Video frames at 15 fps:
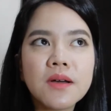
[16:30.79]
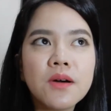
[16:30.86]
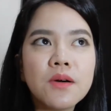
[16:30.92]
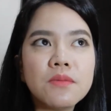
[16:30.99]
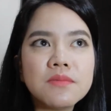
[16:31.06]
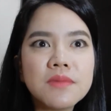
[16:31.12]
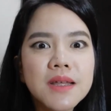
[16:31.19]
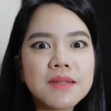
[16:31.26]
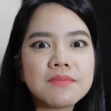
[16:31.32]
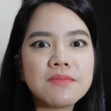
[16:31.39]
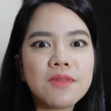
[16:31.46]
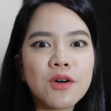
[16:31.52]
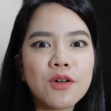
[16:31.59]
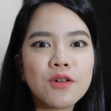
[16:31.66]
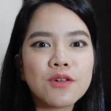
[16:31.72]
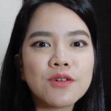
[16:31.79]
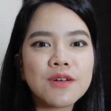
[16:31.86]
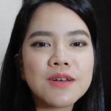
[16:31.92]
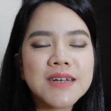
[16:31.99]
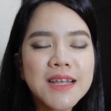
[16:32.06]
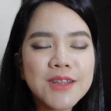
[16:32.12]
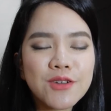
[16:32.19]
Oh, not
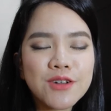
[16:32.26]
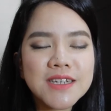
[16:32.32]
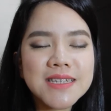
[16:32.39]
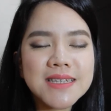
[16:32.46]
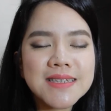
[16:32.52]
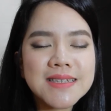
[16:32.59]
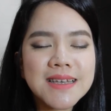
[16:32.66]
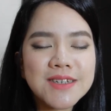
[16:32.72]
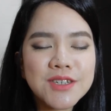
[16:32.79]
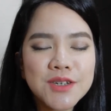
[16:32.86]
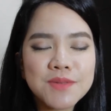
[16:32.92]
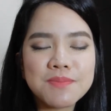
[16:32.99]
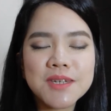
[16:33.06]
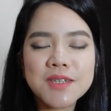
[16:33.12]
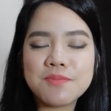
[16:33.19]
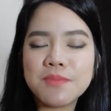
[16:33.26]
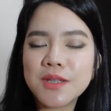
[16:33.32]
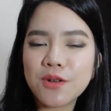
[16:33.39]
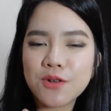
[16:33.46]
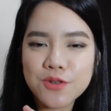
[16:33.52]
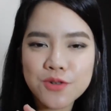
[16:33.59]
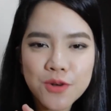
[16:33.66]
all, not only sheet mask
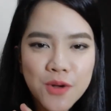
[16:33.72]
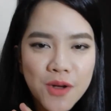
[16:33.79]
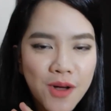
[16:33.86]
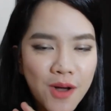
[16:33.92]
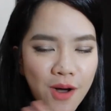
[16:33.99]
but also